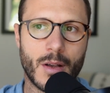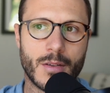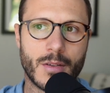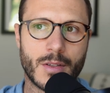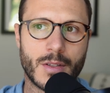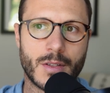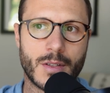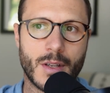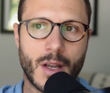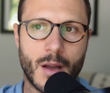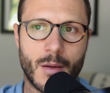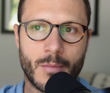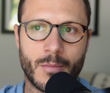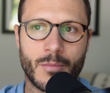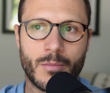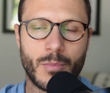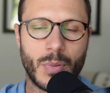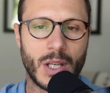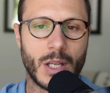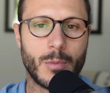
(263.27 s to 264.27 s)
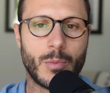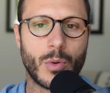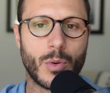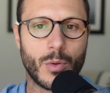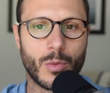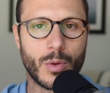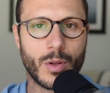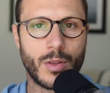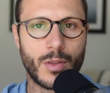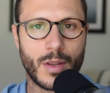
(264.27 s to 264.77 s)
some
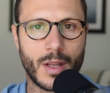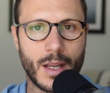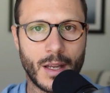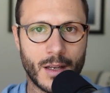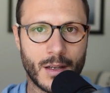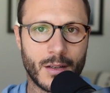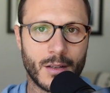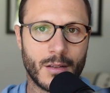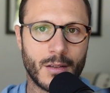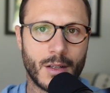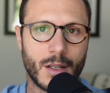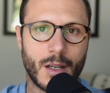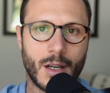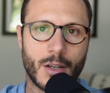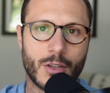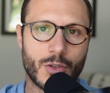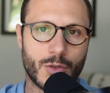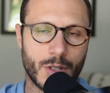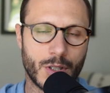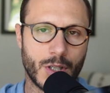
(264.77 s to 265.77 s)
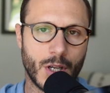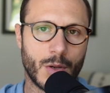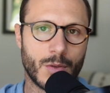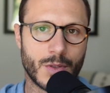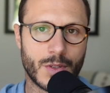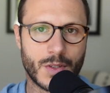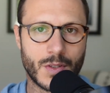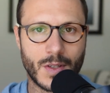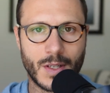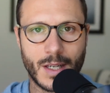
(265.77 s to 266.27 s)
people within the country don't
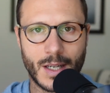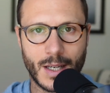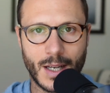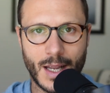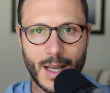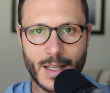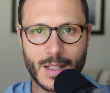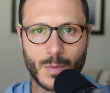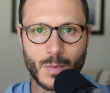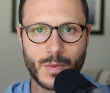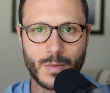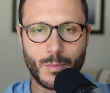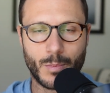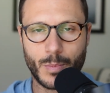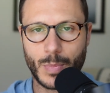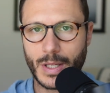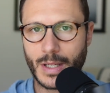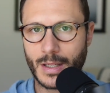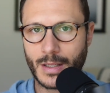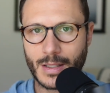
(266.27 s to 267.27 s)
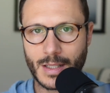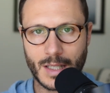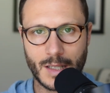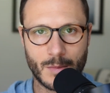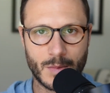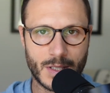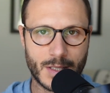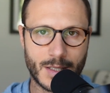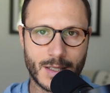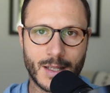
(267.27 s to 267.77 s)
see it as being
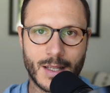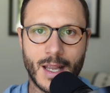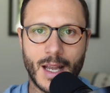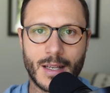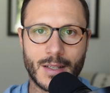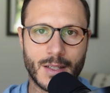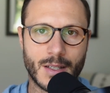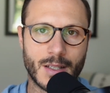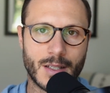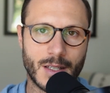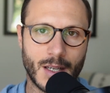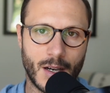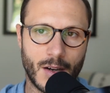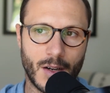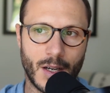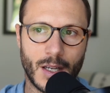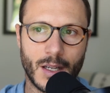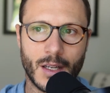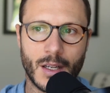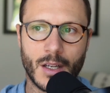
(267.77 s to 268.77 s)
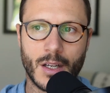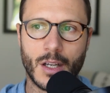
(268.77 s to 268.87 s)
deemed as necessary,